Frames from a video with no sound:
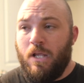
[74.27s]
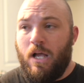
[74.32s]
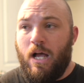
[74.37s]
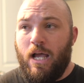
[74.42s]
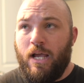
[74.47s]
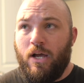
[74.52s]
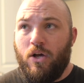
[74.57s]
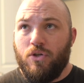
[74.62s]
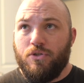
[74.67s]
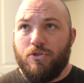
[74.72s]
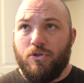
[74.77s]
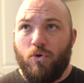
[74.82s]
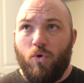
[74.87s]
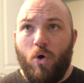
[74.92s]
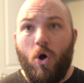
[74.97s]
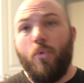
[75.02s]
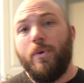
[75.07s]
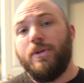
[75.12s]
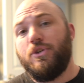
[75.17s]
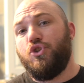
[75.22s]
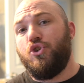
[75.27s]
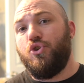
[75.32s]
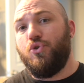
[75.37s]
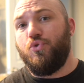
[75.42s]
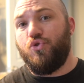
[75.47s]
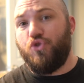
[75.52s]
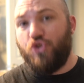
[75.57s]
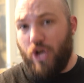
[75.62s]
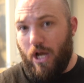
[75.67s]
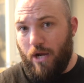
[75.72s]
I also always
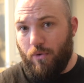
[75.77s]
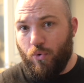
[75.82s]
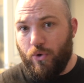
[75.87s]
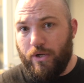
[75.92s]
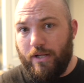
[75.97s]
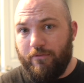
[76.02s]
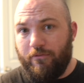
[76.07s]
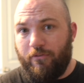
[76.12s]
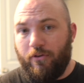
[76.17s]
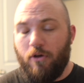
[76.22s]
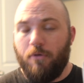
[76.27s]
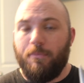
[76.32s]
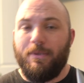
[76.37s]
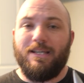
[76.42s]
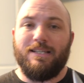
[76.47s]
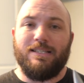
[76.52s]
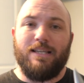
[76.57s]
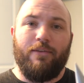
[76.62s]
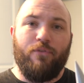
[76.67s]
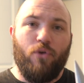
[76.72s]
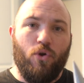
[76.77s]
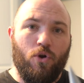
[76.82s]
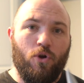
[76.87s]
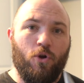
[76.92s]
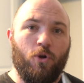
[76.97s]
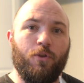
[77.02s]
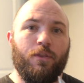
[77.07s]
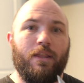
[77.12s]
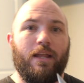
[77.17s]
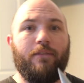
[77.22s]
choose gyroid infill because I've
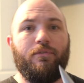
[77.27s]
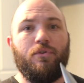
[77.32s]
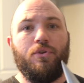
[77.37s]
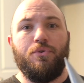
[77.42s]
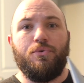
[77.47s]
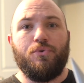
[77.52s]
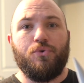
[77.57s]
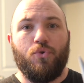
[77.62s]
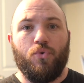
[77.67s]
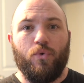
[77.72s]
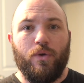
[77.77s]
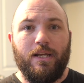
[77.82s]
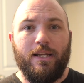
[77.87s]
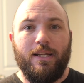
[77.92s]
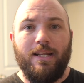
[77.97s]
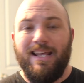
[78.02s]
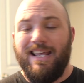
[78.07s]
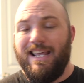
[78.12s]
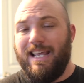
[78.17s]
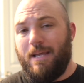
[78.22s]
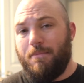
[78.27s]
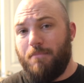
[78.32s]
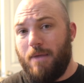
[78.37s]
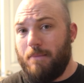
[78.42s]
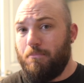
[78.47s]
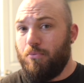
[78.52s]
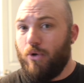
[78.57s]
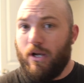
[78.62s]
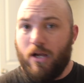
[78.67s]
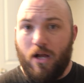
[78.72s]
heard that if you use grid, it
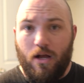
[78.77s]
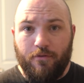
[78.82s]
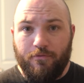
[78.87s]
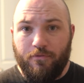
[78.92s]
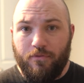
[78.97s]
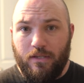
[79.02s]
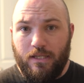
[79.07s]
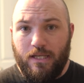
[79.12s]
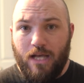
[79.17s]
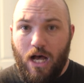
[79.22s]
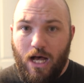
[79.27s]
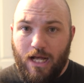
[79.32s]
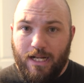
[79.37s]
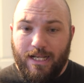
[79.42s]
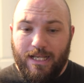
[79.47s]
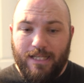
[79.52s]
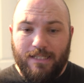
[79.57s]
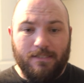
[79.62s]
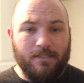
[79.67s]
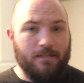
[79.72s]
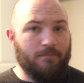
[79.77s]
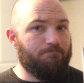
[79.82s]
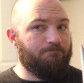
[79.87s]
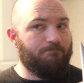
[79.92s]
might break off the hot end.